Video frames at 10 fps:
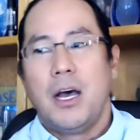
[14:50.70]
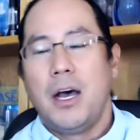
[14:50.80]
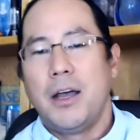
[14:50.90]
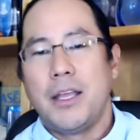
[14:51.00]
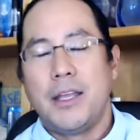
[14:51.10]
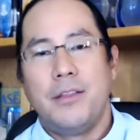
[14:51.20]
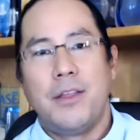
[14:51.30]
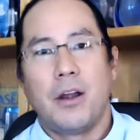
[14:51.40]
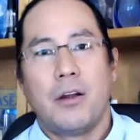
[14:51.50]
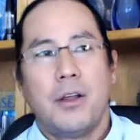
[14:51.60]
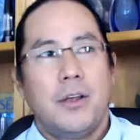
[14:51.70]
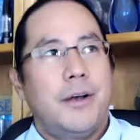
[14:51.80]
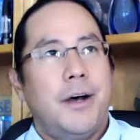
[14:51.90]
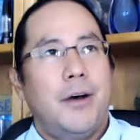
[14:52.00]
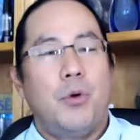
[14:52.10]
in there.
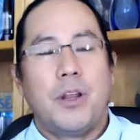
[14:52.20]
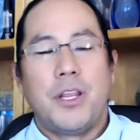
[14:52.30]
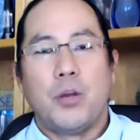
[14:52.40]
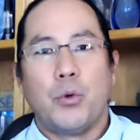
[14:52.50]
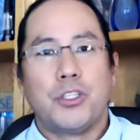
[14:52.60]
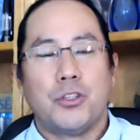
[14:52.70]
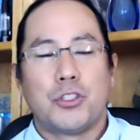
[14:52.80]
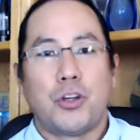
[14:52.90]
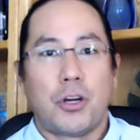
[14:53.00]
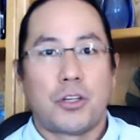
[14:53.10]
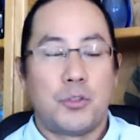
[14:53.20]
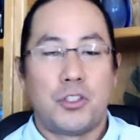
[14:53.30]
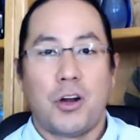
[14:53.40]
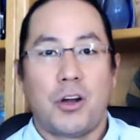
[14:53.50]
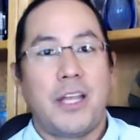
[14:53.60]
One of the original sharks from
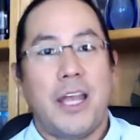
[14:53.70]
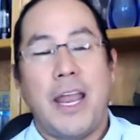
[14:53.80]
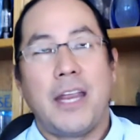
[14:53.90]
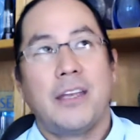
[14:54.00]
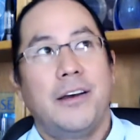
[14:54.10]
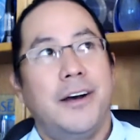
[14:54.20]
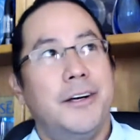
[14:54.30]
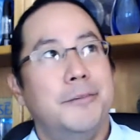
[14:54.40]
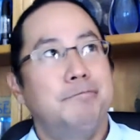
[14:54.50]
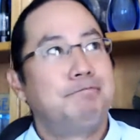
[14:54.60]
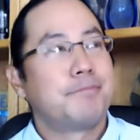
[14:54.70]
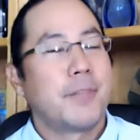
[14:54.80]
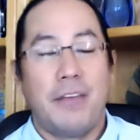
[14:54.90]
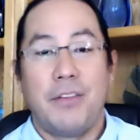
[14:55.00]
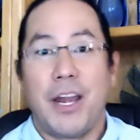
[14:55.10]
Shark Tank,
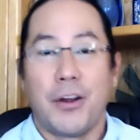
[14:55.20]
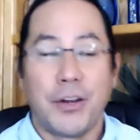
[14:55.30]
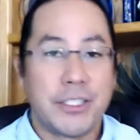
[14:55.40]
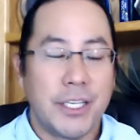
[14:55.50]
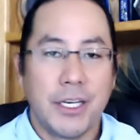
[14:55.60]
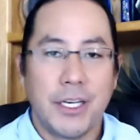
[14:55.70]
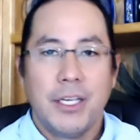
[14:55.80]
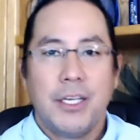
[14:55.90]
Kevin Harrington.